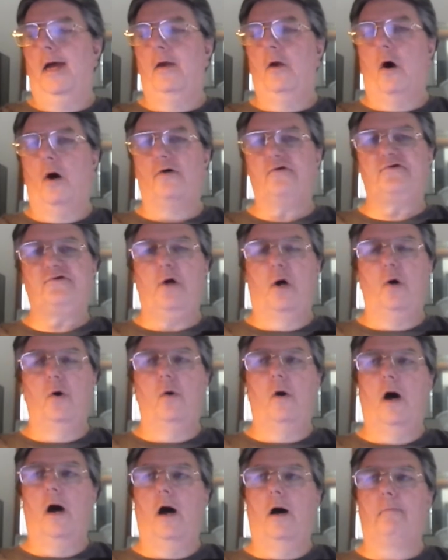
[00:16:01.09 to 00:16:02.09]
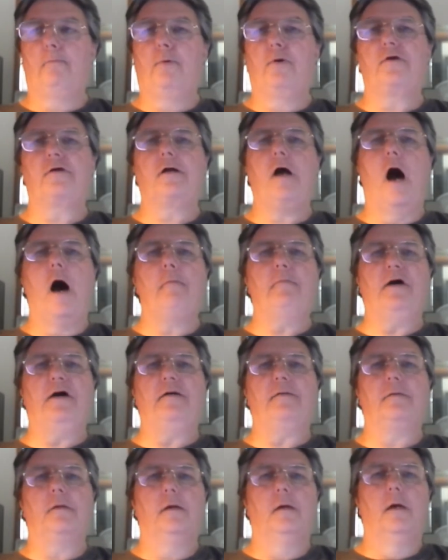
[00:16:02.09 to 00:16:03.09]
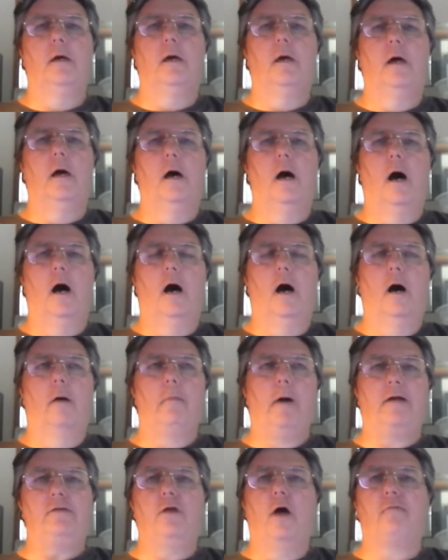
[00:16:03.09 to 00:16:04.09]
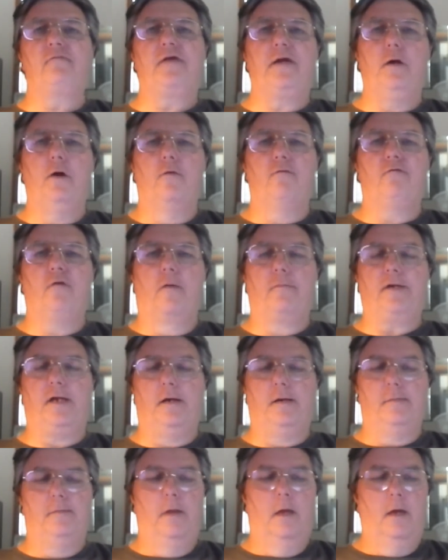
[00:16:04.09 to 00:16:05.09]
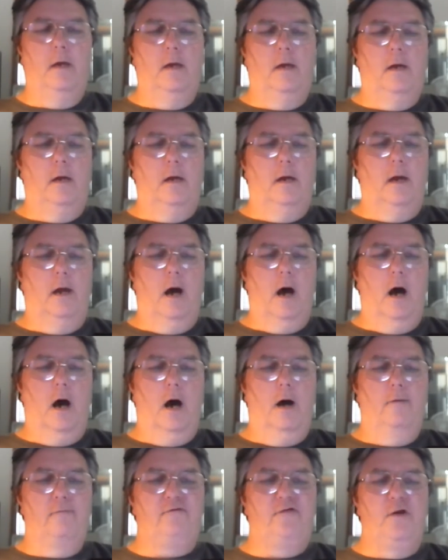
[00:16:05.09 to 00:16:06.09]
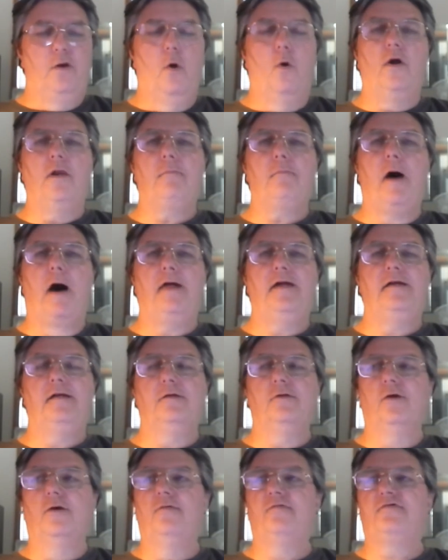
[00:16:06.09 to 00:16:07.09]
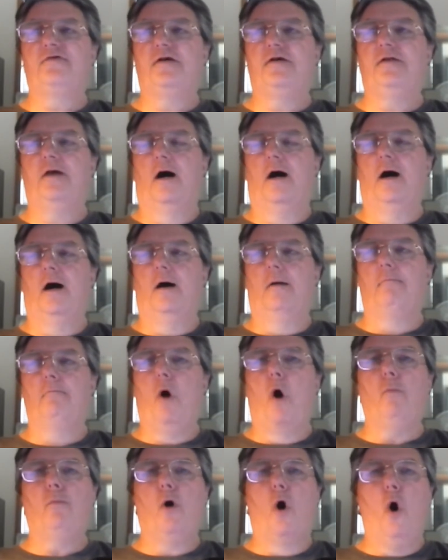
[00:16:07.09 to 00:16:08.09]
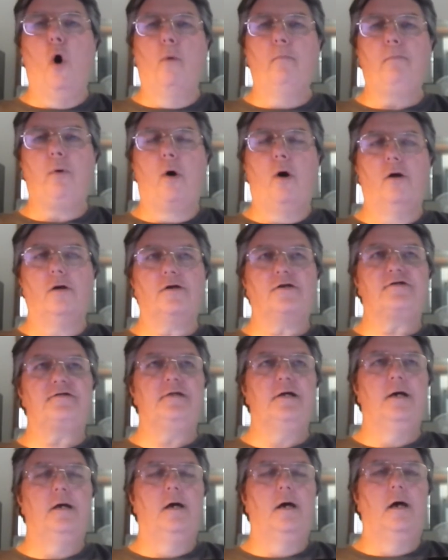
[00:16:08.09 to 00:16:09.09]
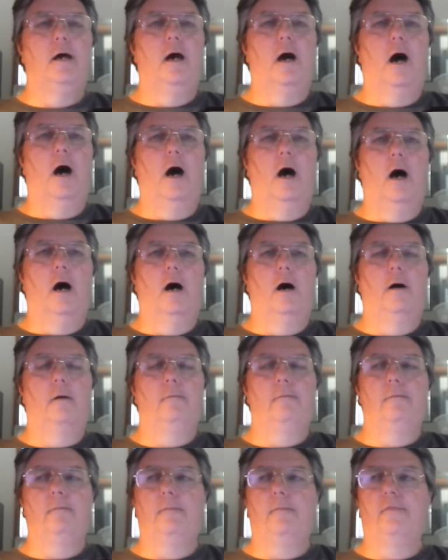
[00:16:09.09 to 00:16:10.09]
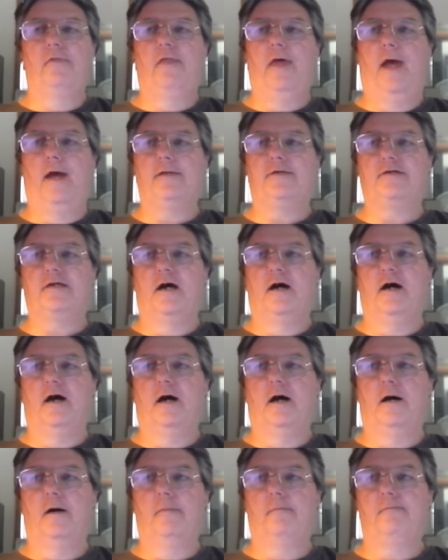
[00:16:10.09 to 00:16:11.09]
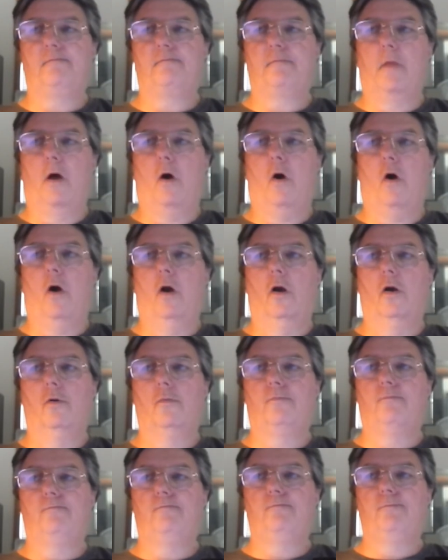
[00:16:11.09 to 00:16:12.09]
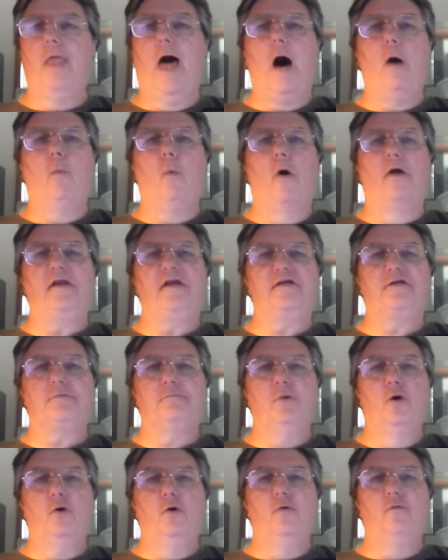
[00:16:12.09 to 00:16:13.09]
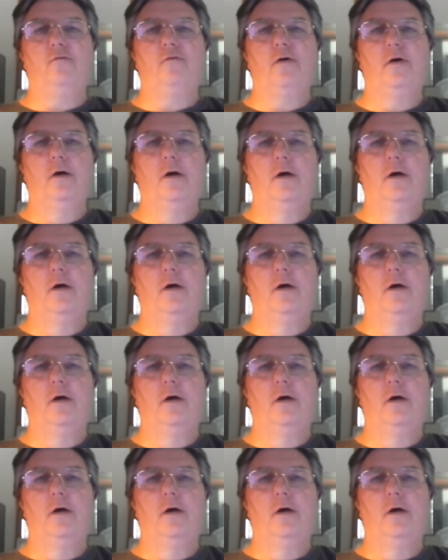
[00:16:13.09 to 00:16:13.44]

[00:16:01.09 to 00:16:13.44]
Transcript: and also uh, put a comment. Um, I'd love to hear from you. Uh, if you know anybody that lives in uh, mobile home parks um, that uh, are not wanting to move,